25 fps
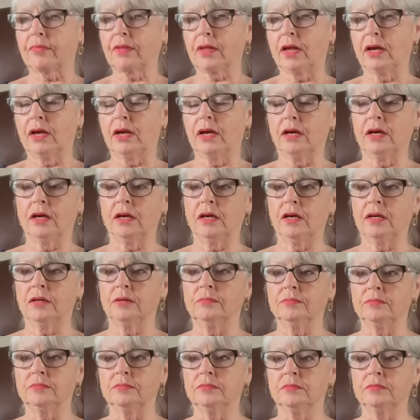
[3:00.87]

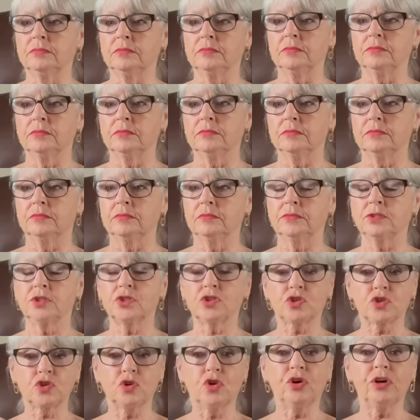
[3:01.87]
the
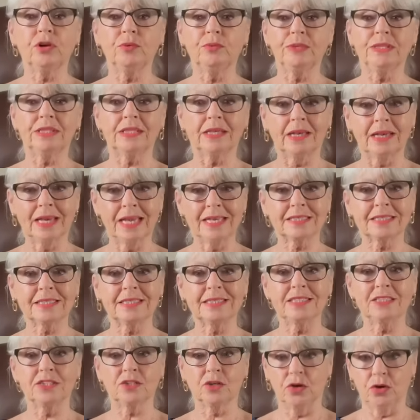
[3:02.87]
story with the
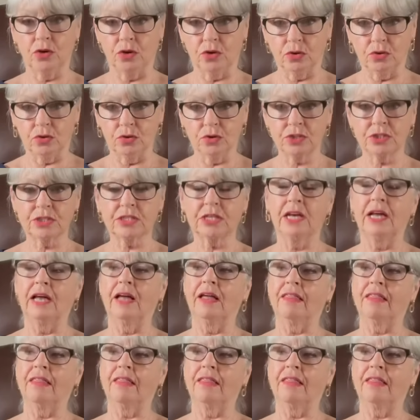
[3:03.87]
glasses goes